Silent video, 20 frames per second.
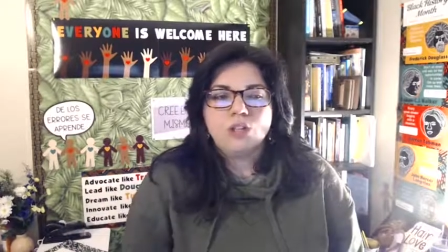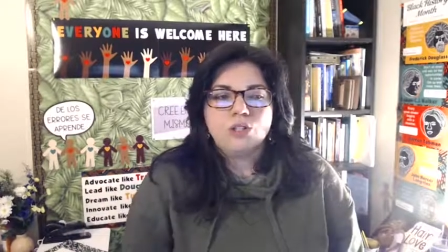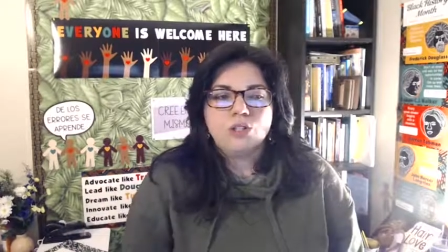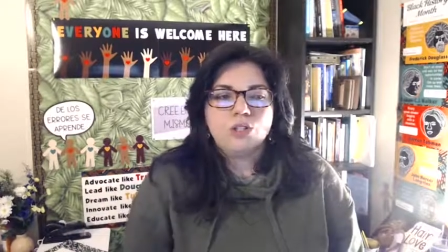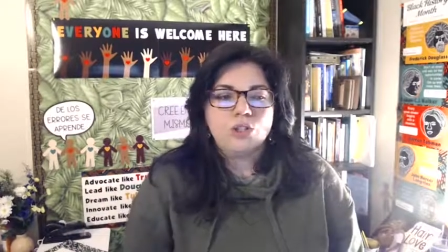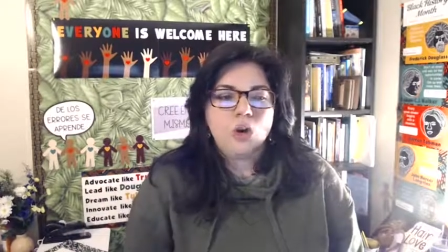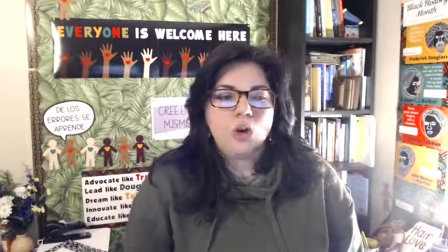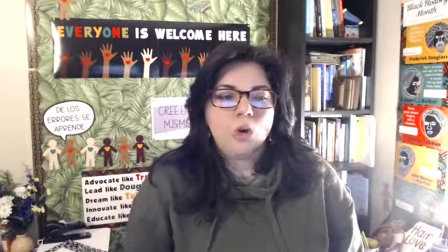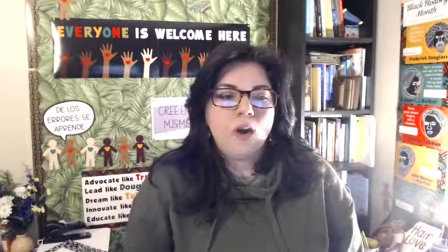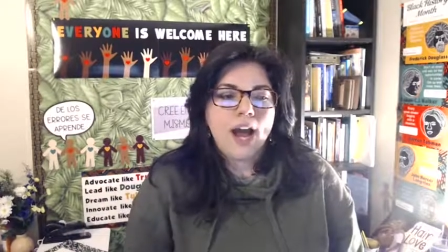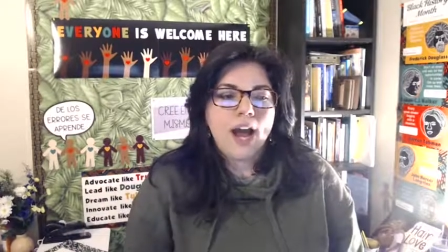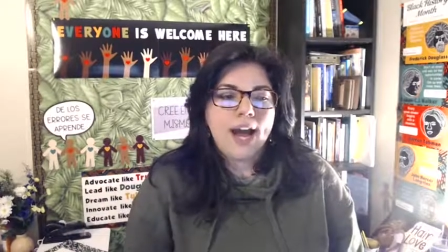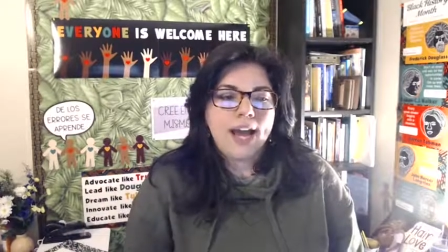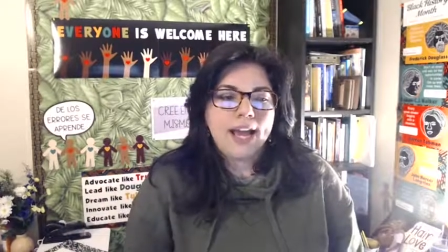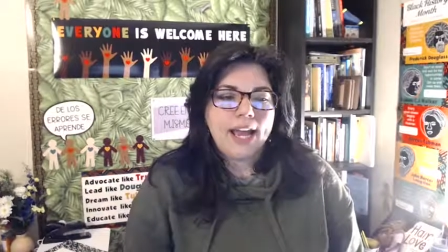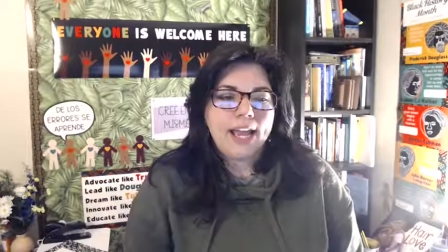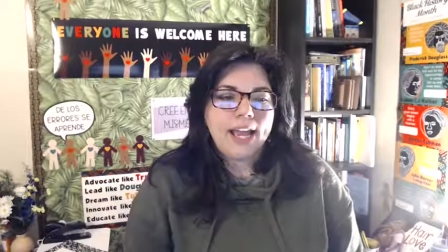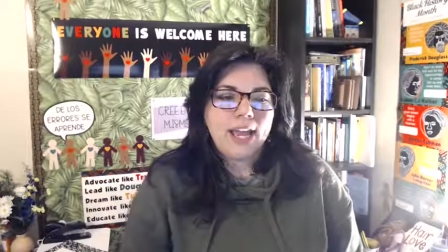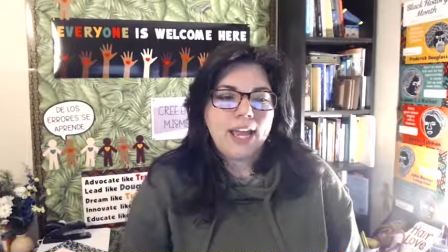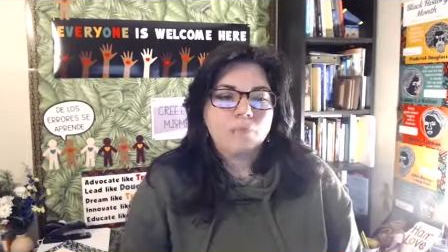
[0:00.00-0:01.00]
So
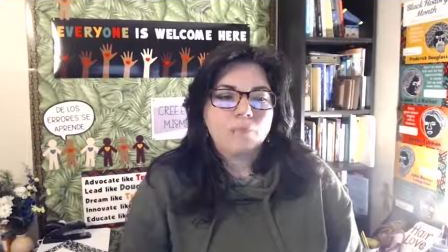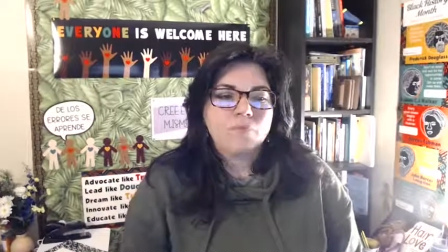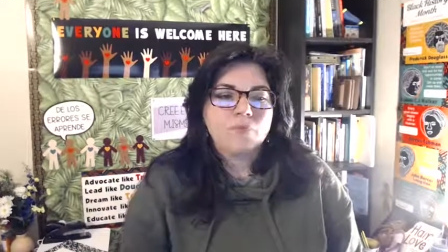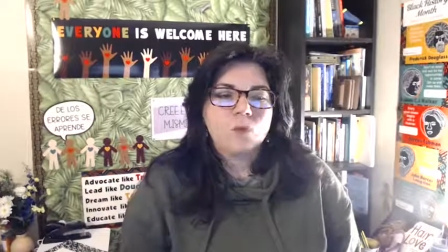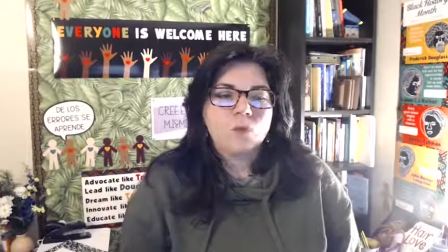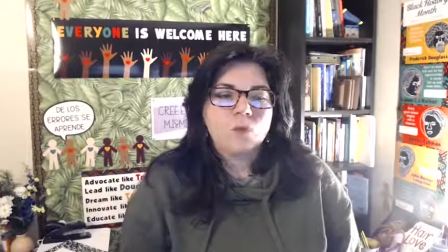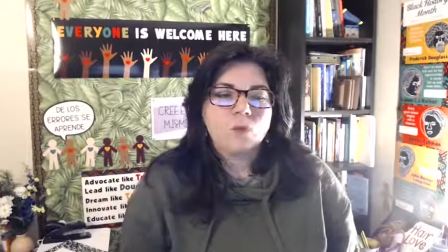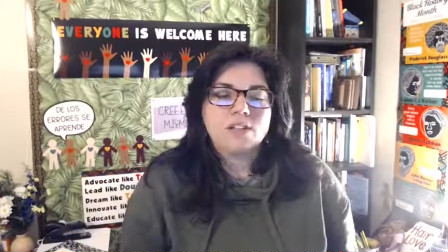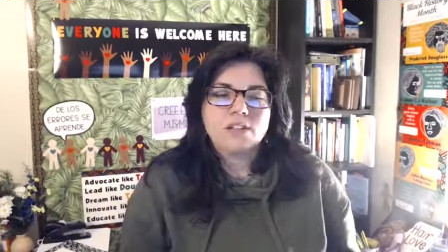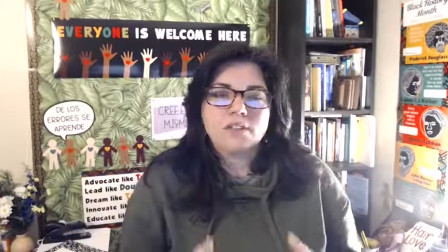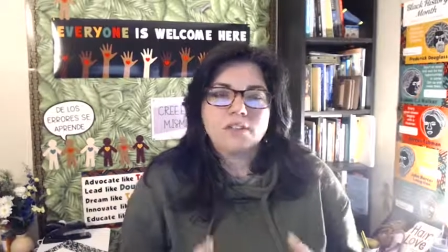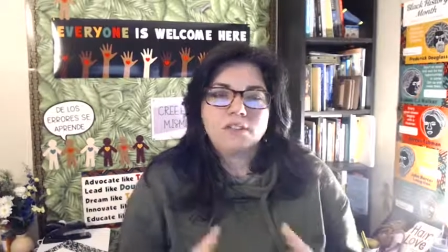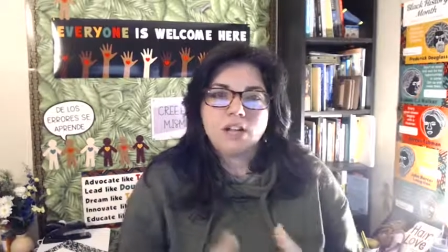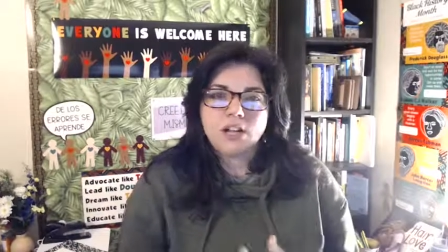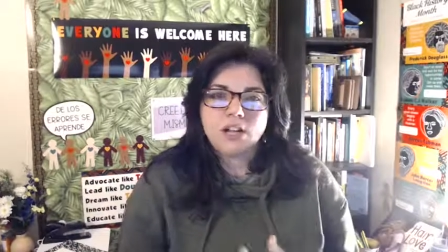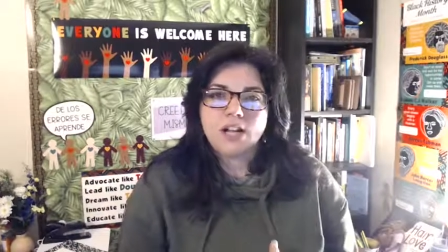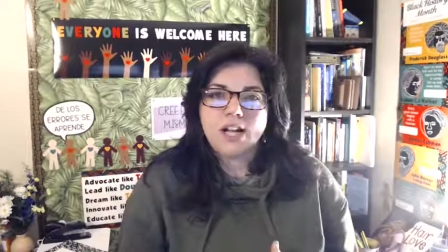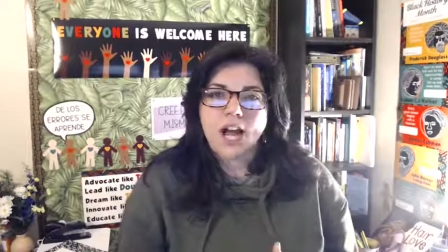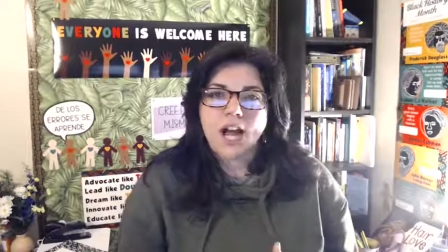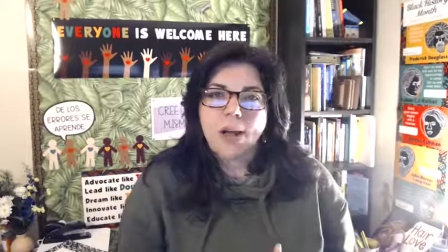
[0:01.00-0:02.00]
I was given
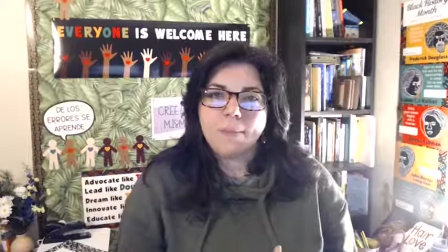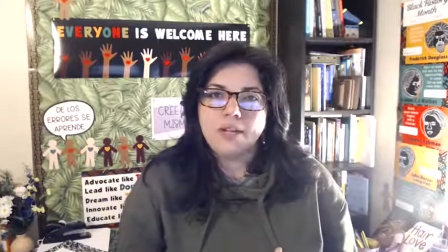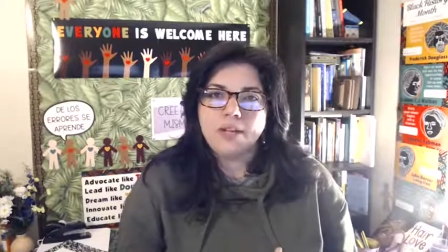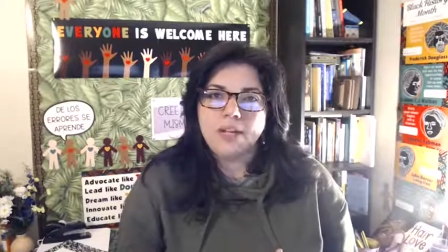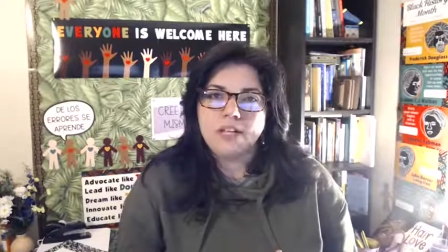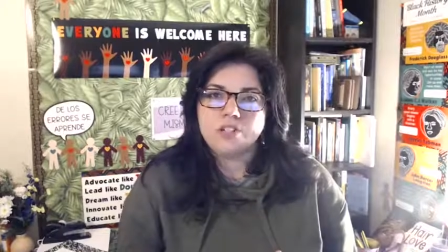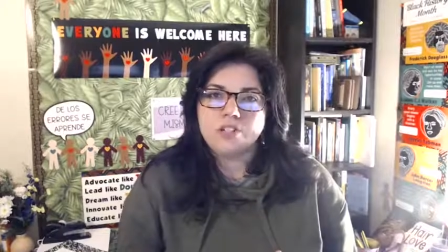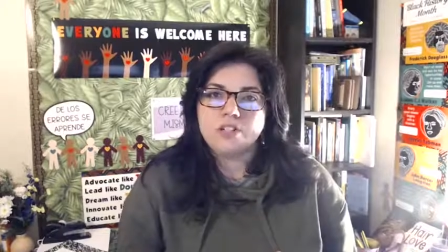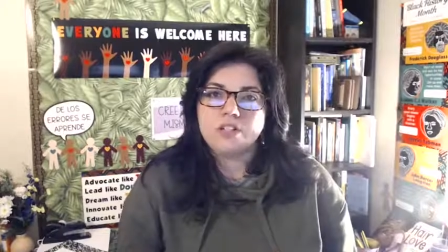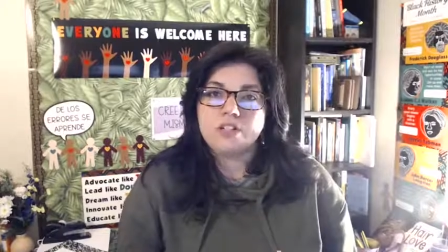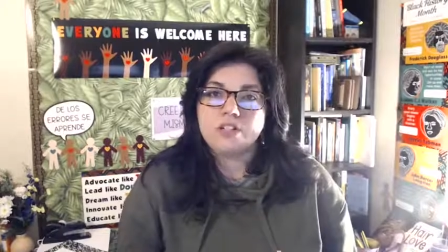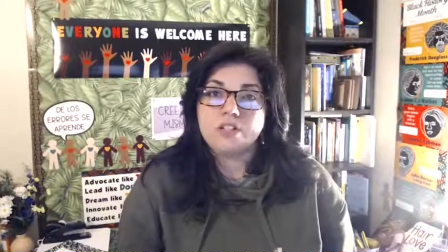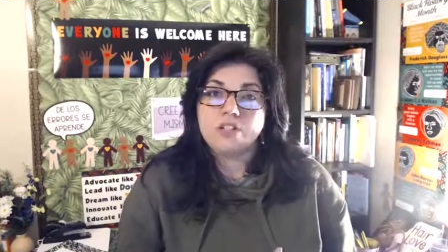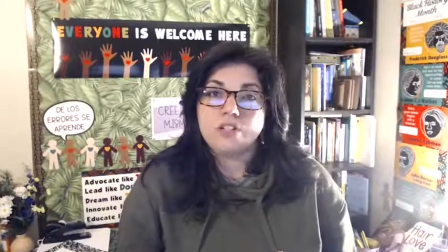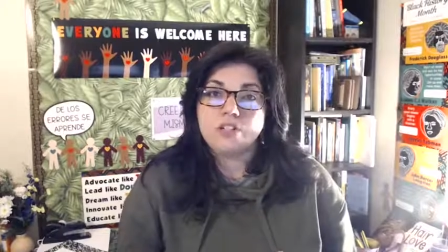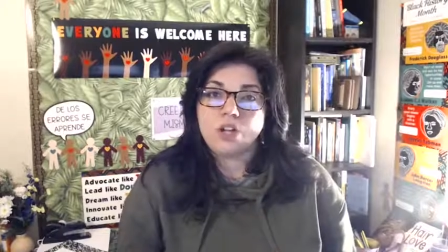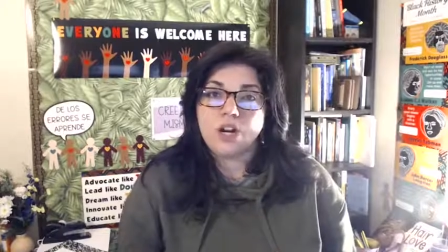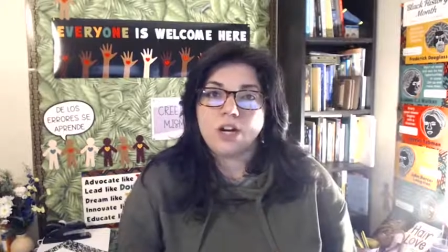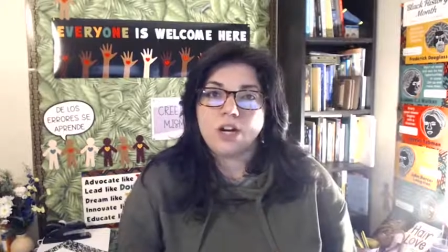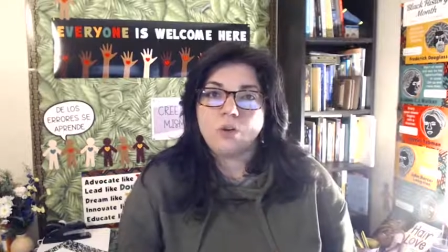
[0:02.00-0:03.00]
an accommodation to
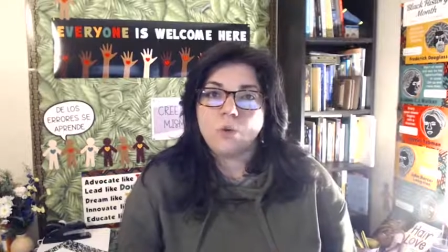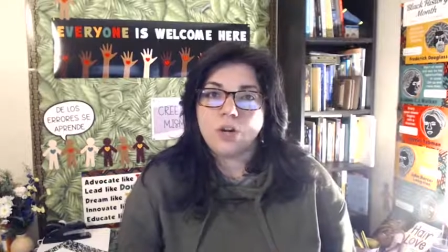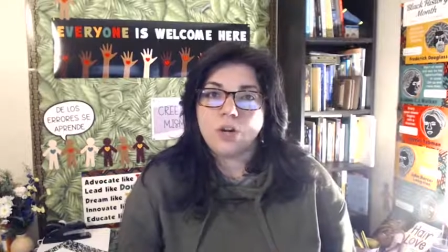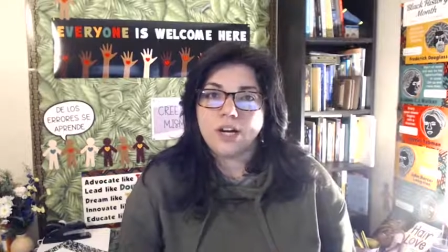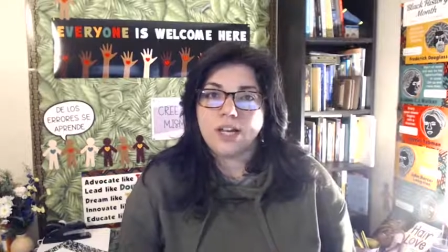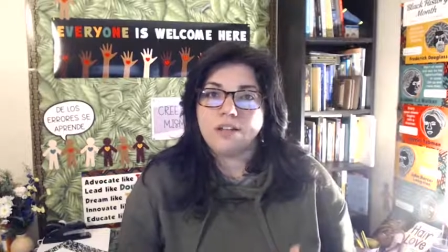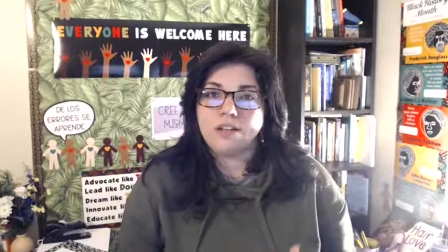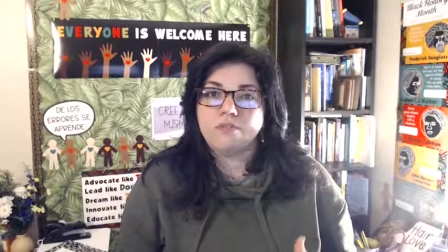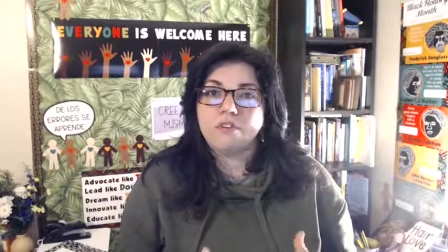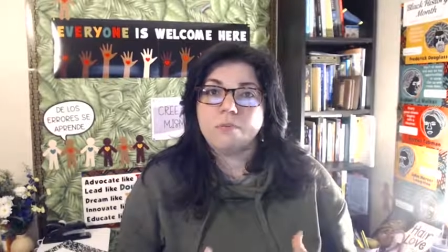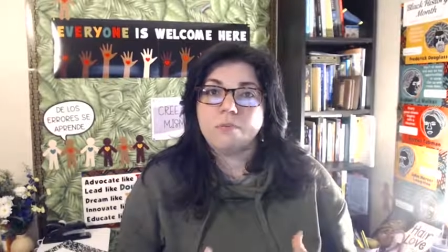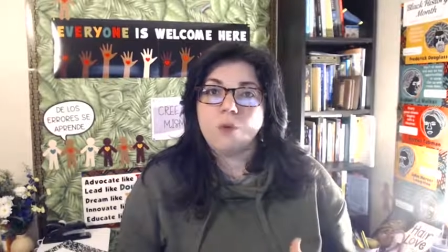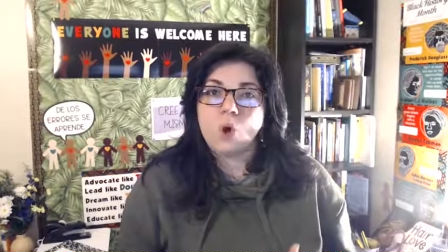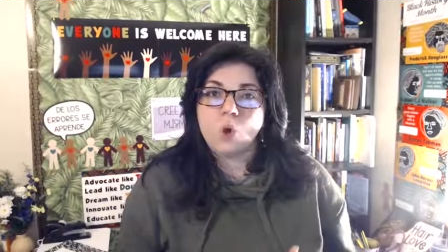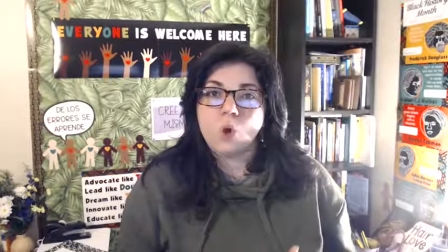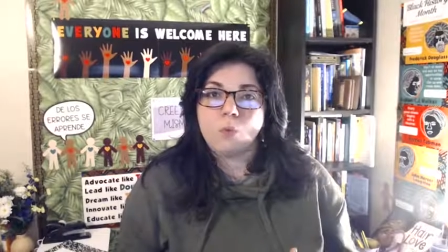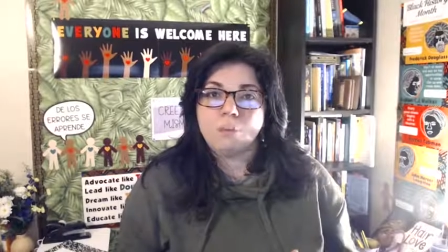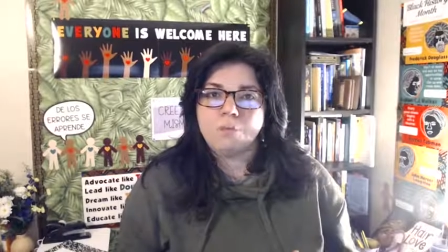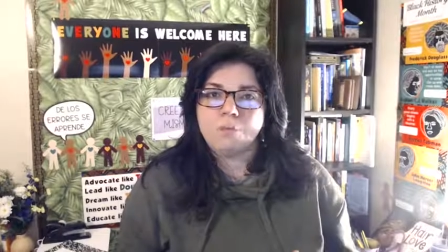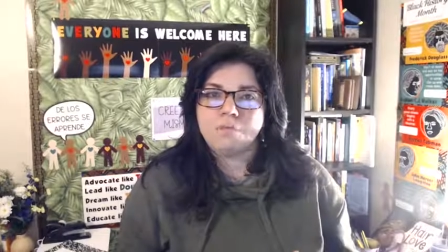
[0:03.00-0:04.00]
start working from
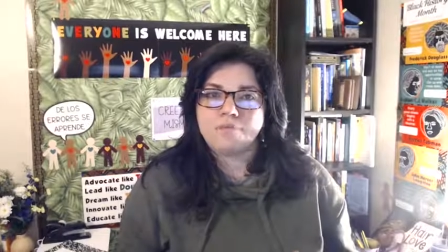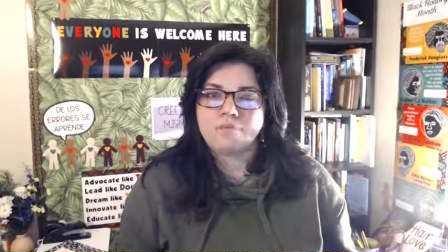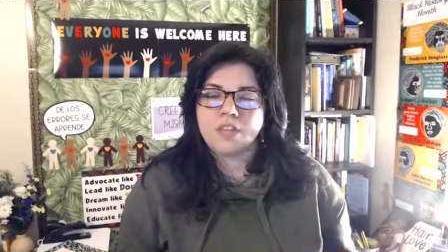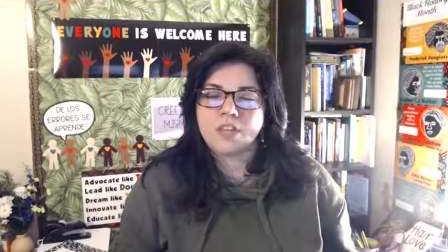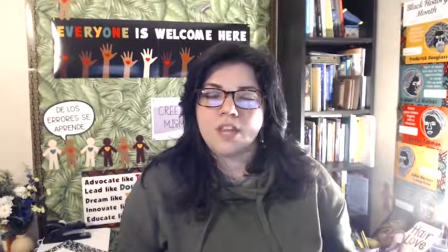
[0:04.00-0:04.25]
home.